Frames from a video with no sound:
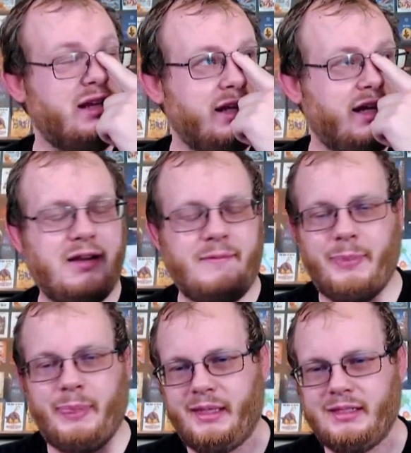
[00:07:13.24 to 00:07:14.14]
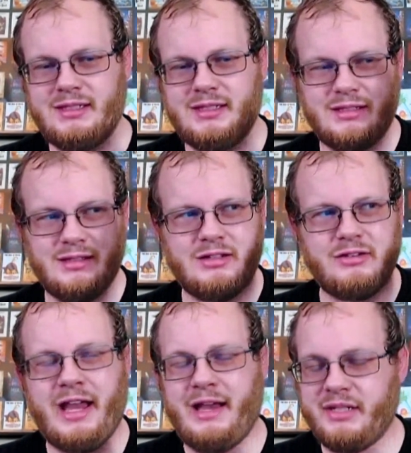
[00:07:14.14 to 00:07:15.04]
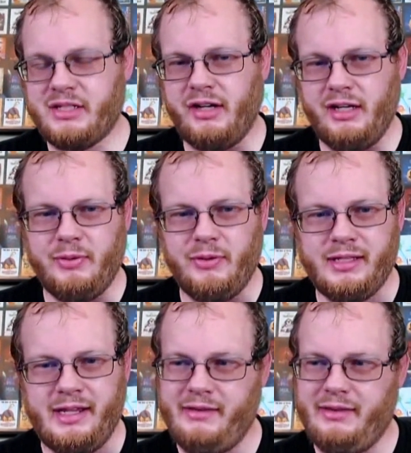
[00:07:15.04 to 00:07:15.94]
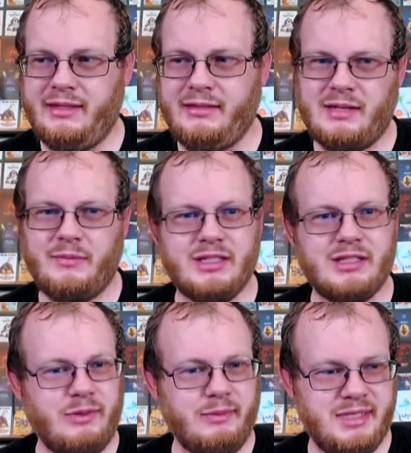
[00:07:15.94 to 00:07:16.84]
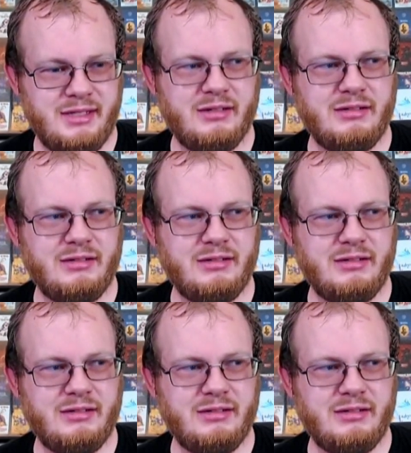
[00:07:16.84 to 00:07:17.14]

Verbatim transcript: um, Crab is trying to pull down like someone's swimsuit,